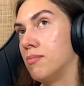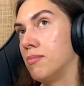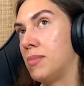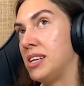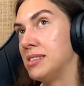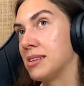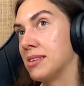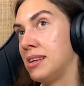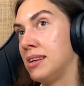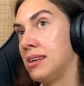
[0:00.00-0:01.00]

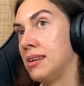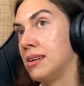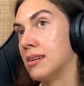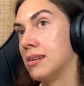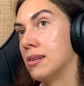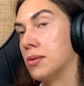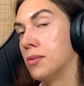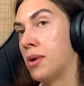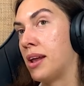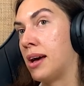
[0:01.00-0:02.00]
basically,
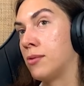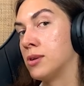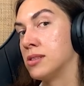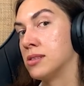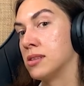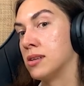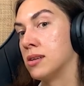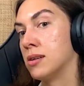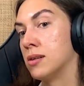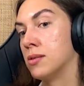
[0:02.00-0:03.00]
when I was
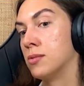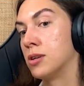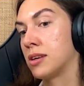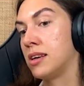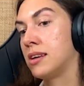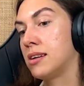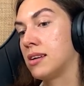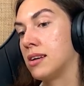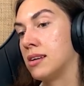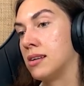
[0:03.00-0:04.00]
uh, working
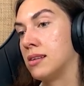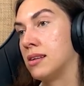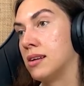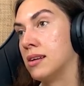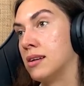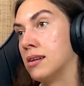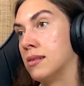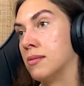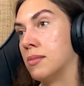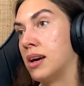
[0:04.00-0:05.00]
in
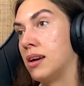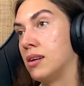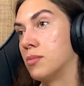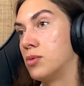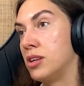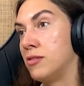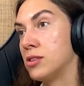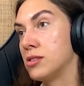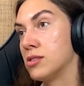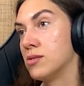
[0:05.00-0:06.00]
my
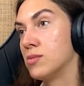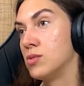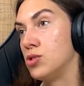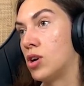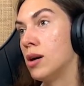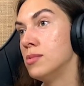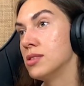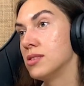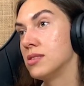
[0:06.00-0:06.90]
previous jobs,